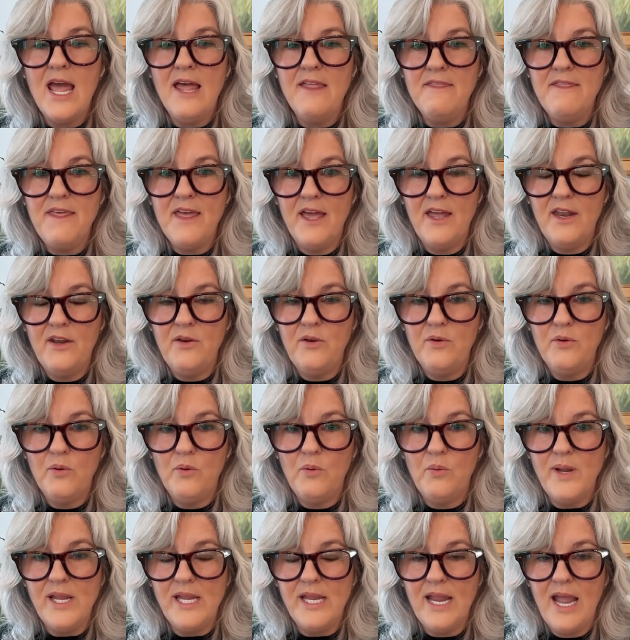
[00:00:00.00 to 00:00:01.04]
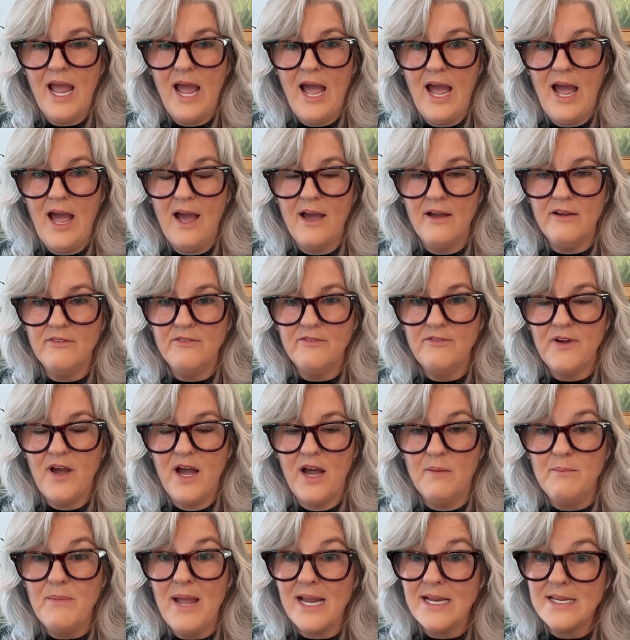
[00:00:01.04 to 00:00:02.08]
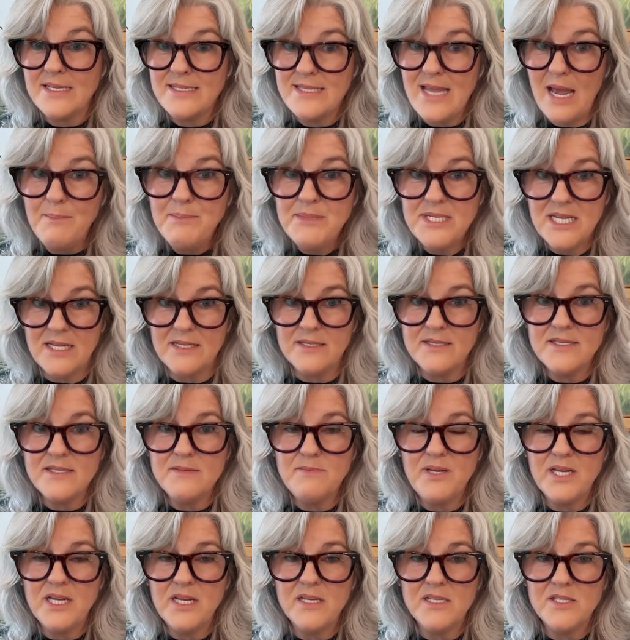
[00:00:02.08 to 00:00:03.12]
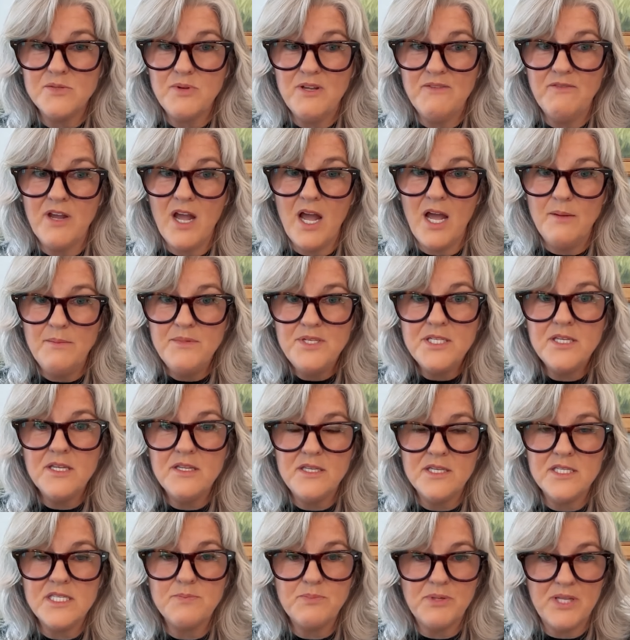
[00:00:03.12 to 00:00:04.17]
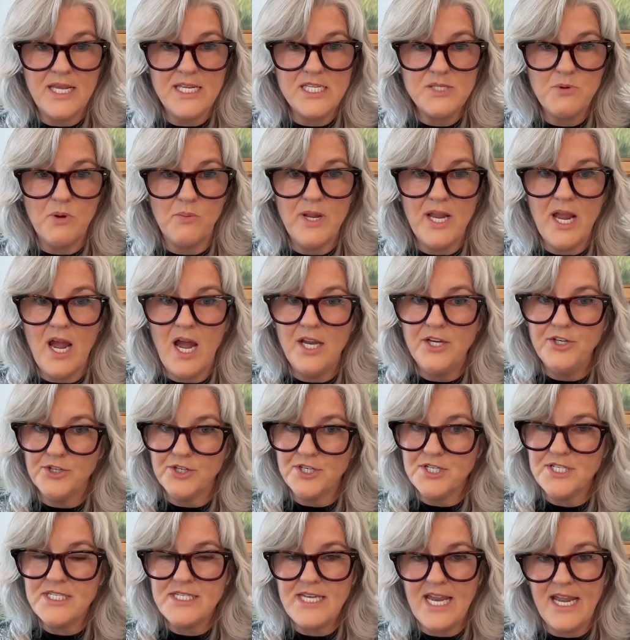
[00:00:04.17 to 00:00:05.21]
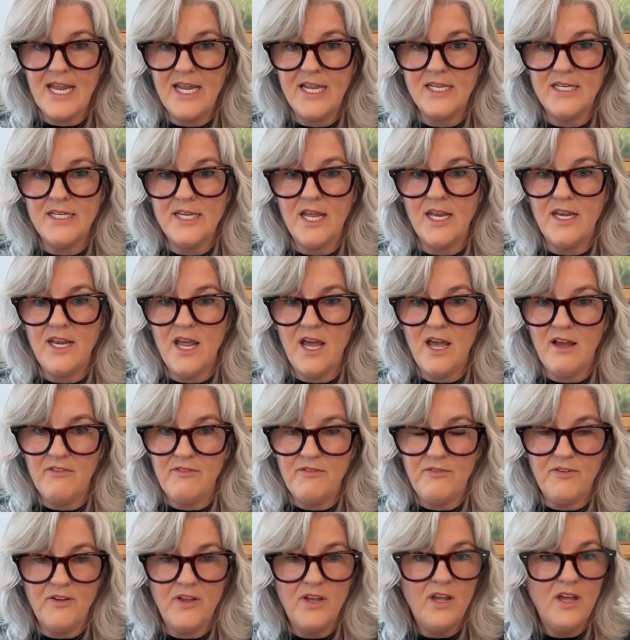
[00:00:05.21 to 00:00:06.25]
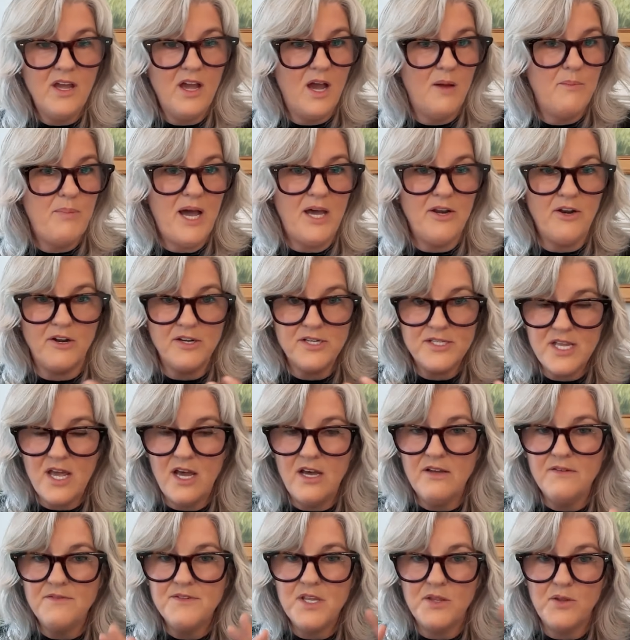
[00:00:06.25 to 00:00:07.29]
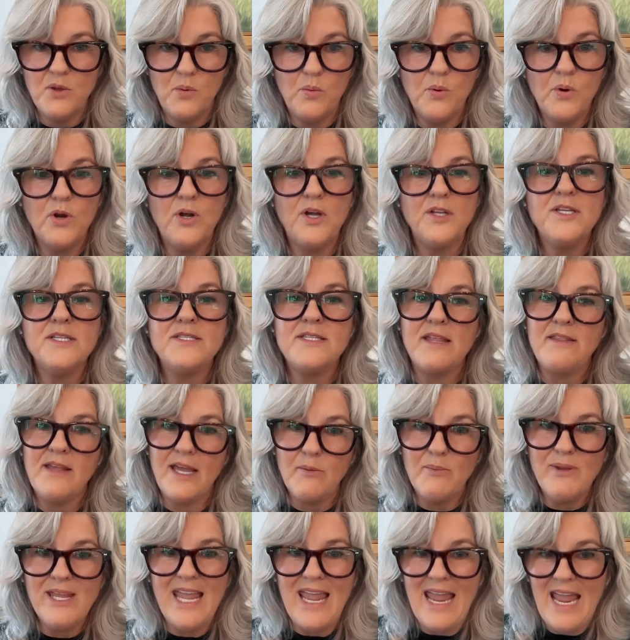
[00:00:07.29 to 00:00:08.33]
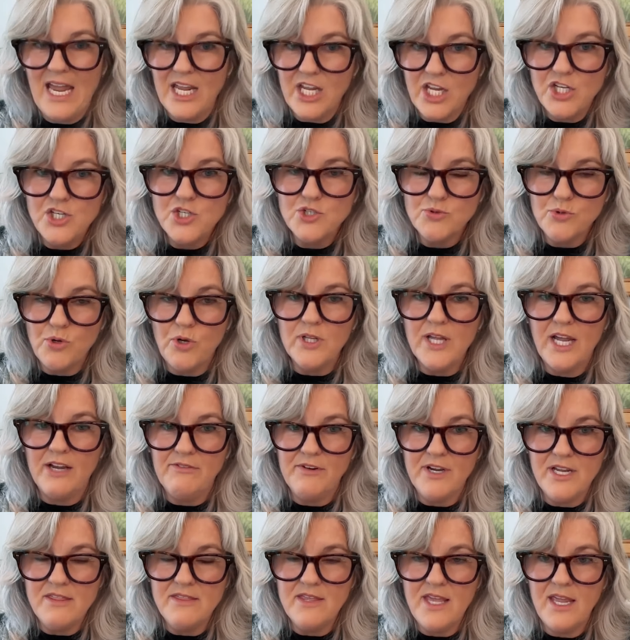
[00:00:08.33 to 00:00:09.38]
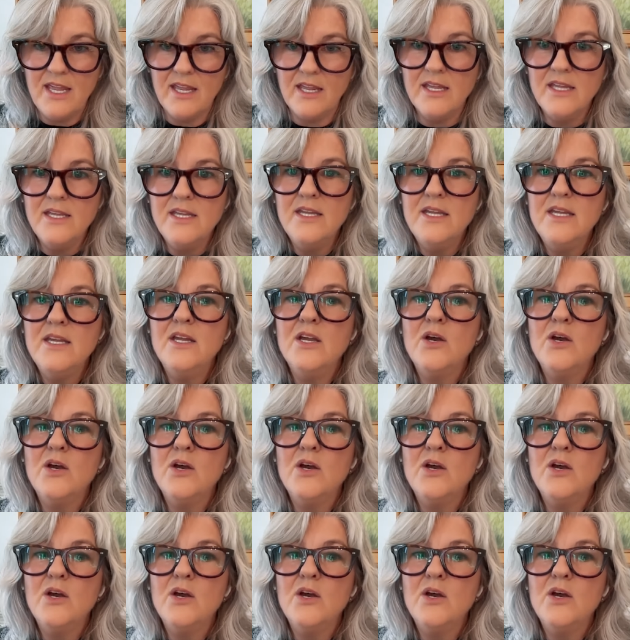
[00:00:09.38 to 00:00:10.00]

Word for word: And then we have um, acceptance because we've come to this place where we understand enough about ourselves and the world to say, like, we can't control everything.